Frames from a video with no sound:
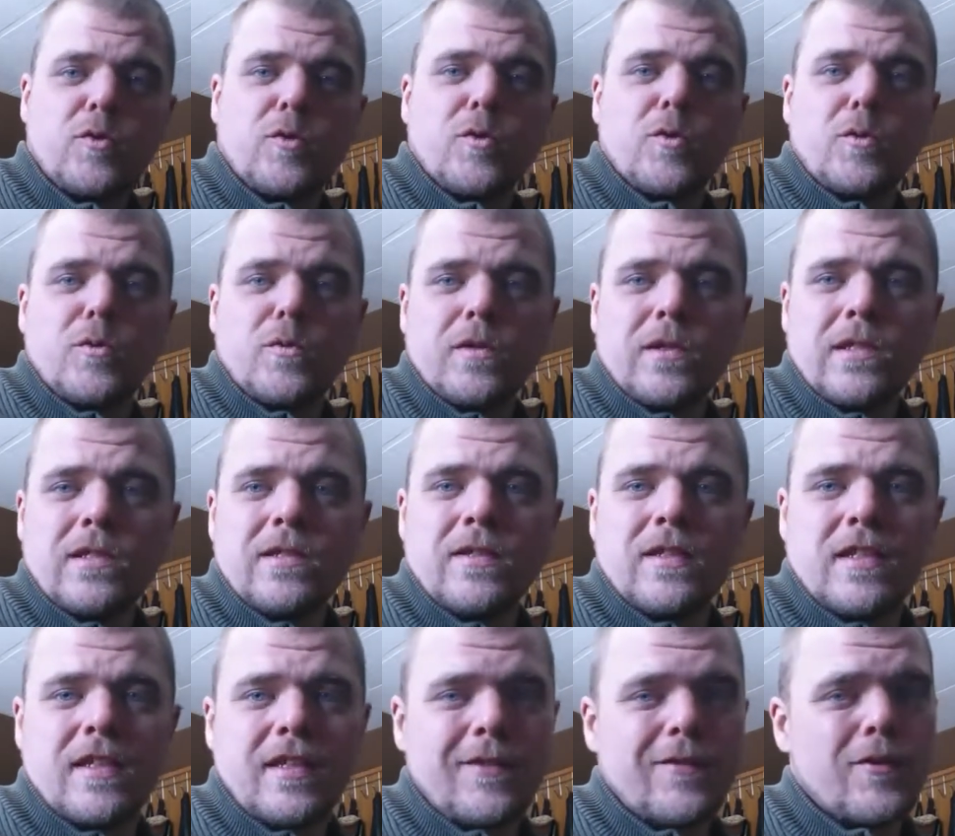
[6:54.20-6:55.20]
Cool, well,
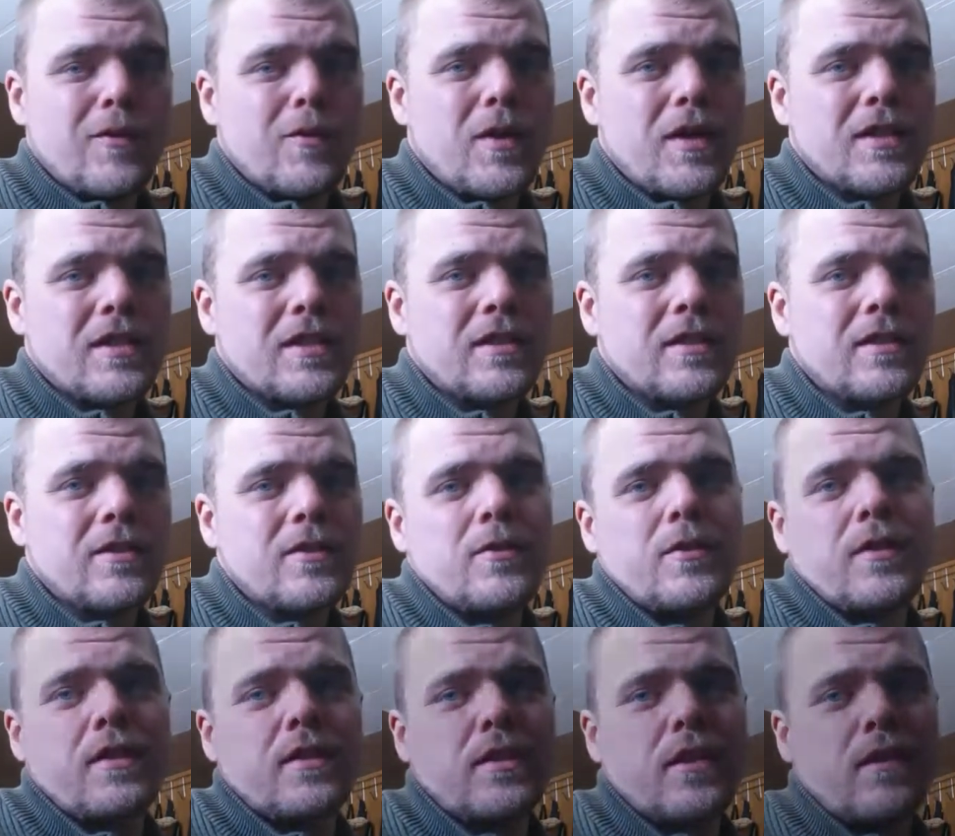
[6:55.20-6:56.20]
thank you for watching the Do
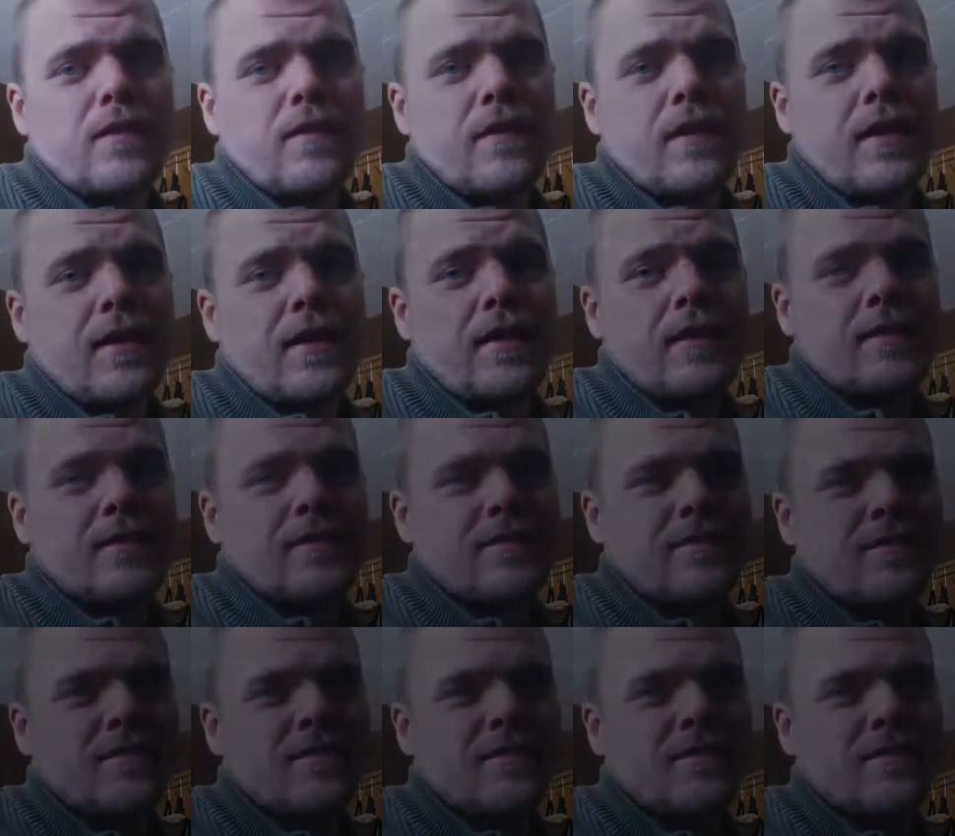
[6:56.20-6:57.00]
It Yourself Daddy.